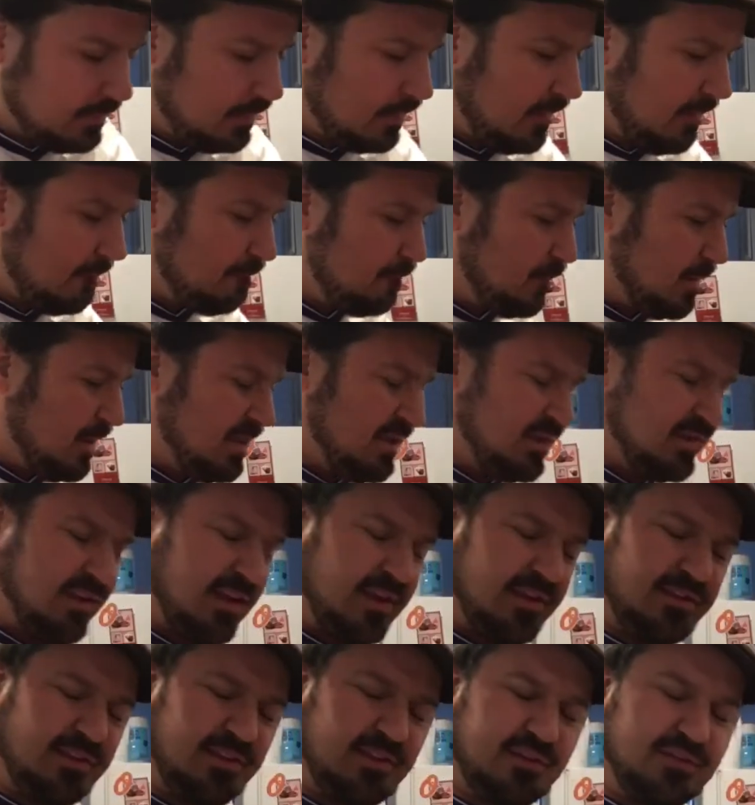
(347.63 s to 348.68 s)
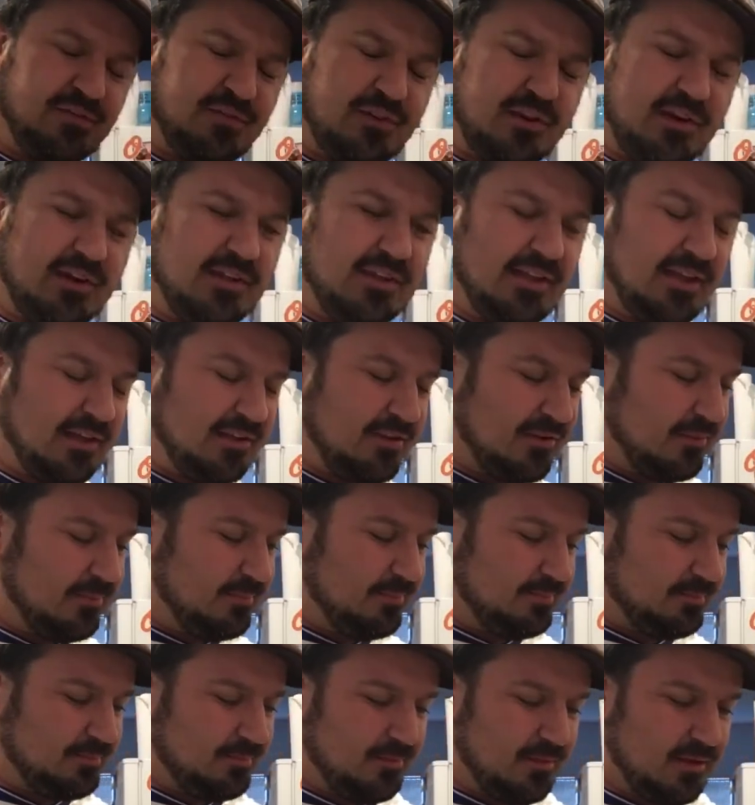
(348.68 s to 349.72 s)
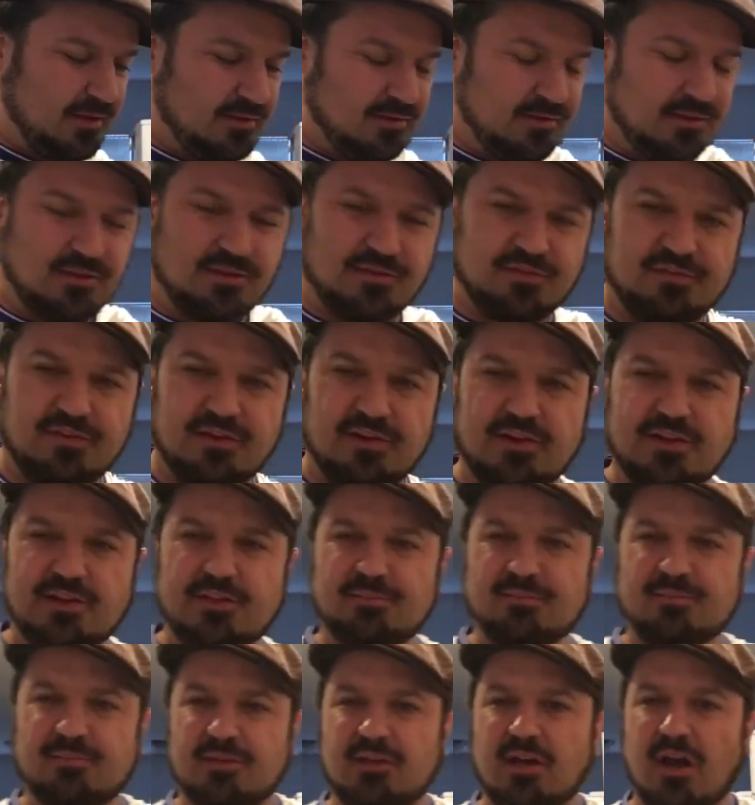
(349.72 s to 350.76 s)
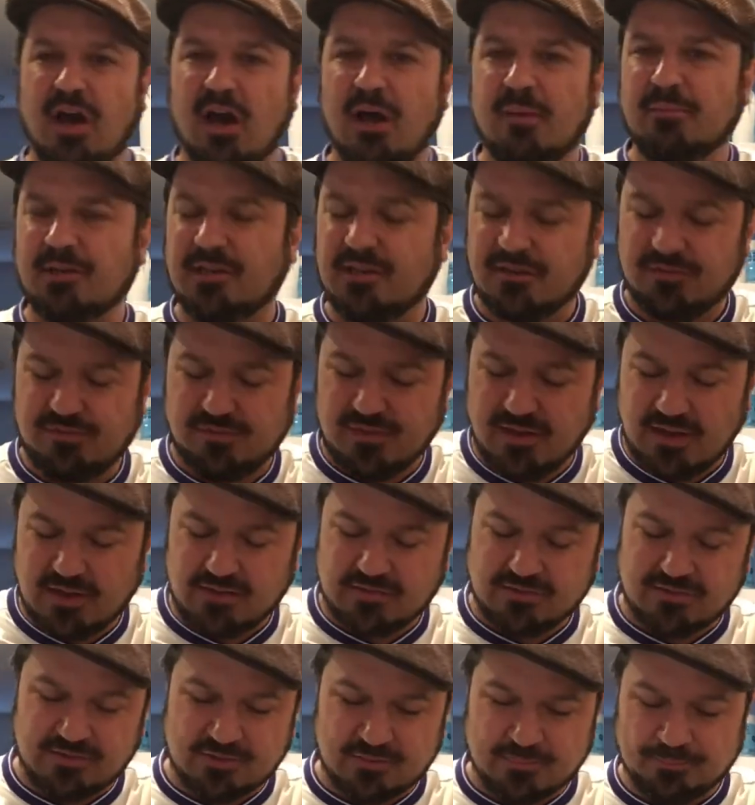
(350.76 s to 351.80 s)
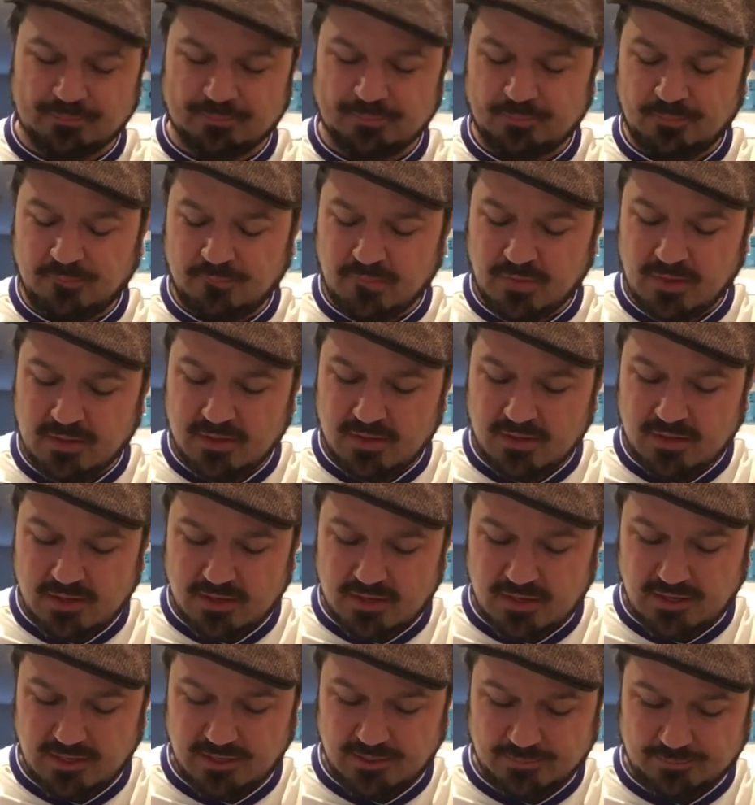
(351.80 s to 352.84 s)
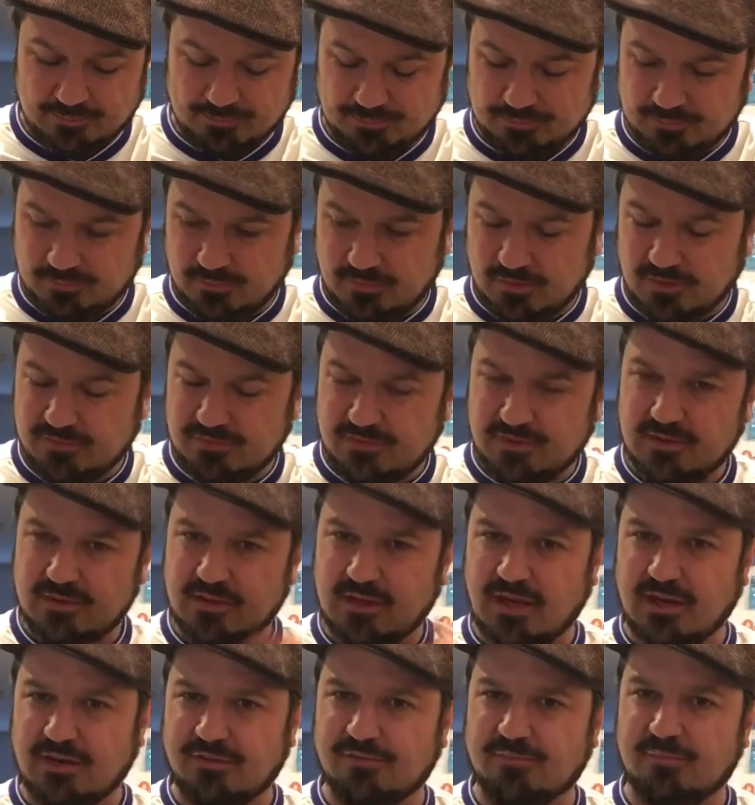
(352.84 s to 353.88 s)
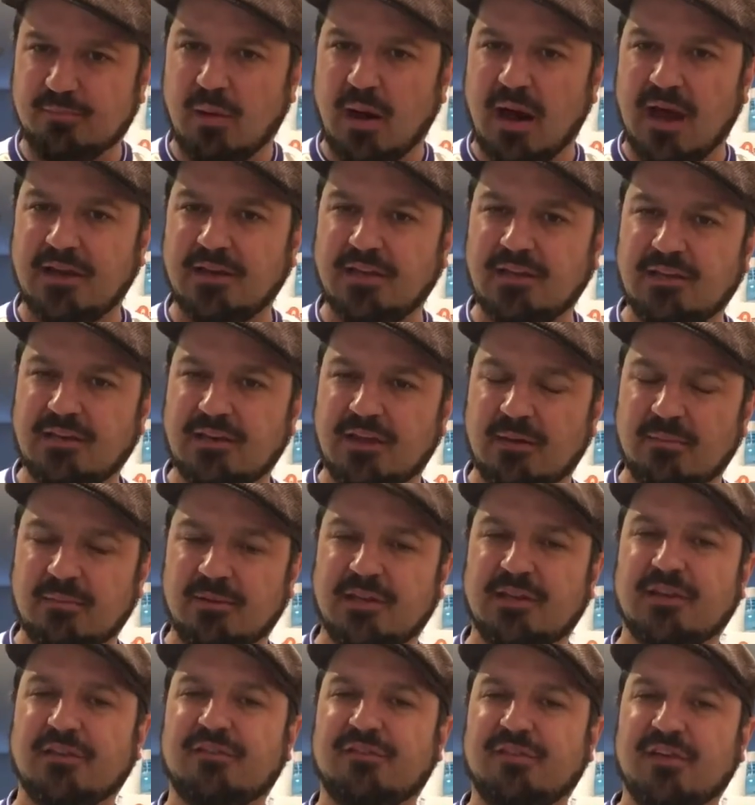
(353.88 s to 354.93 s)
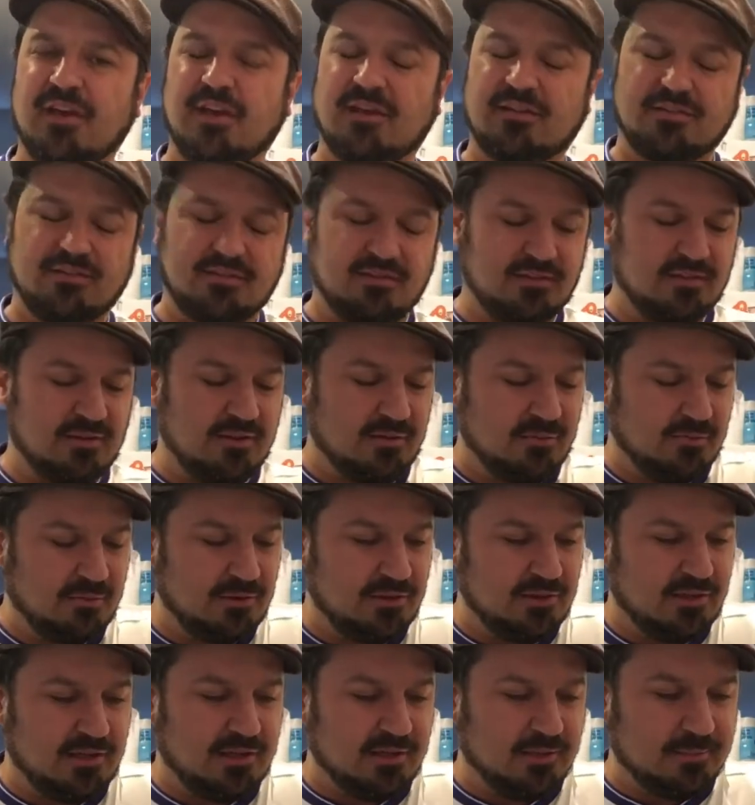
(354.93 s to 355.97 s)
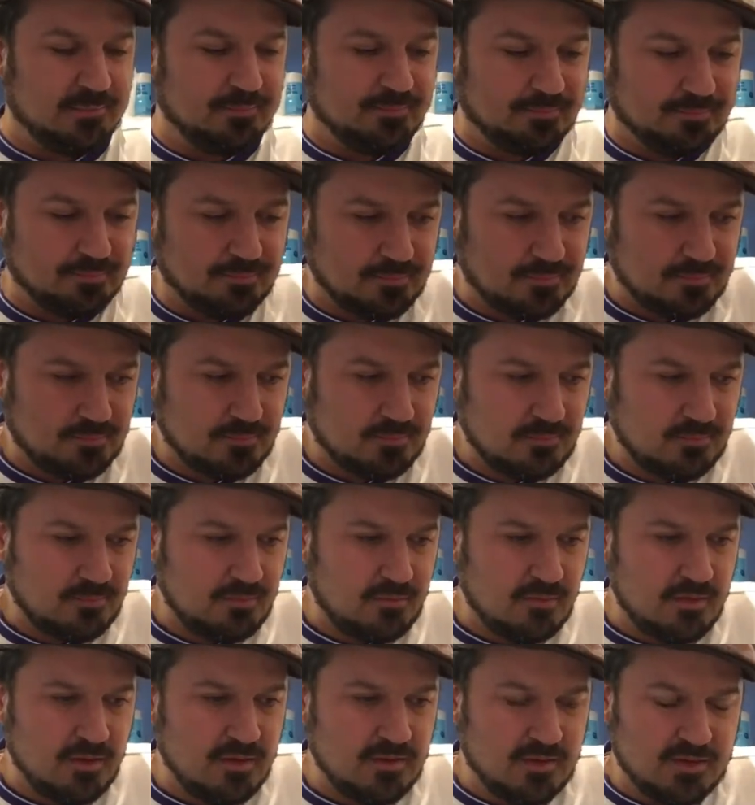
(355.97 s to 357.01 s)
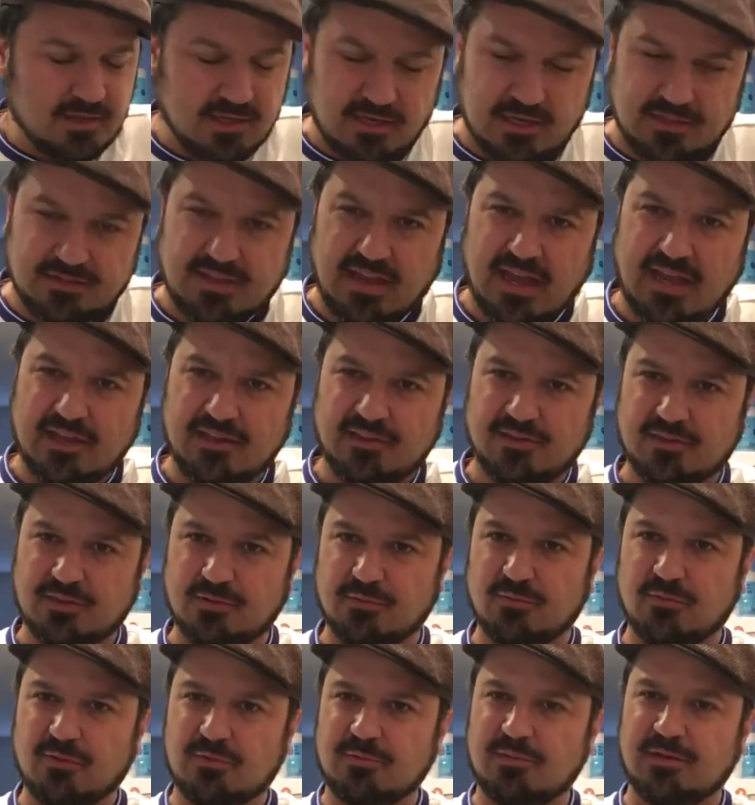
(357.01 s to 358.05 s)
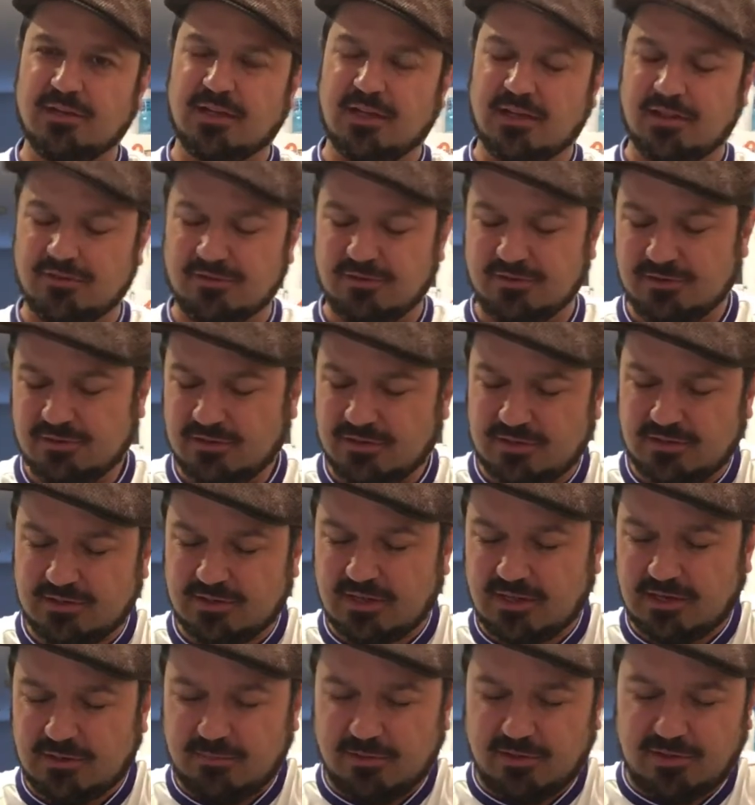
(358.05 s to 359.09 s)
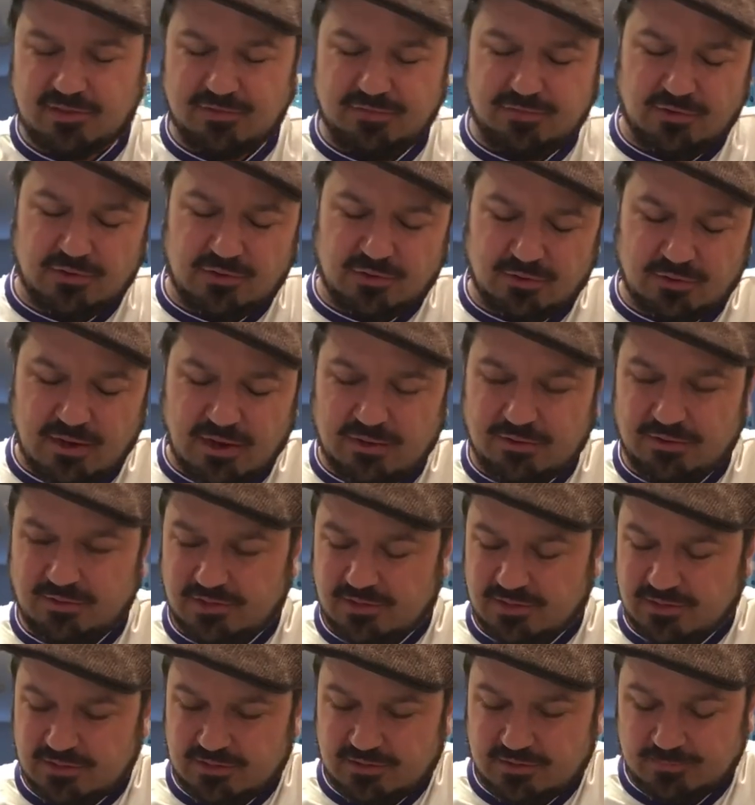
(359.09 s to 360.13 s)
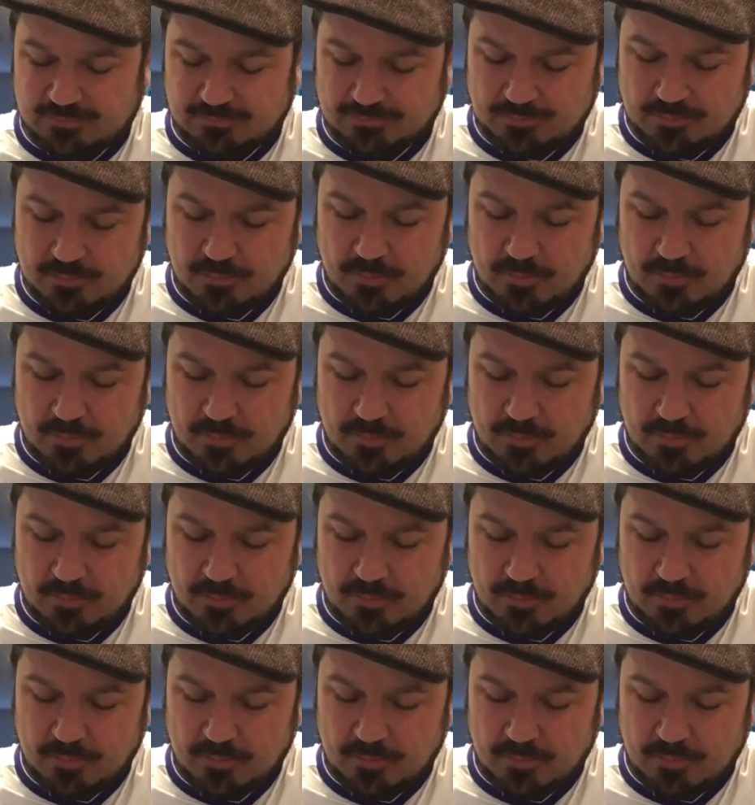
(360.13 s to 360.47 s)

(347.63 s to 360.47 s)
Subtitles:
It just has this very calming effect and kind of body numbing effect that really kind of ties the room together and kind of makes you feel grounded and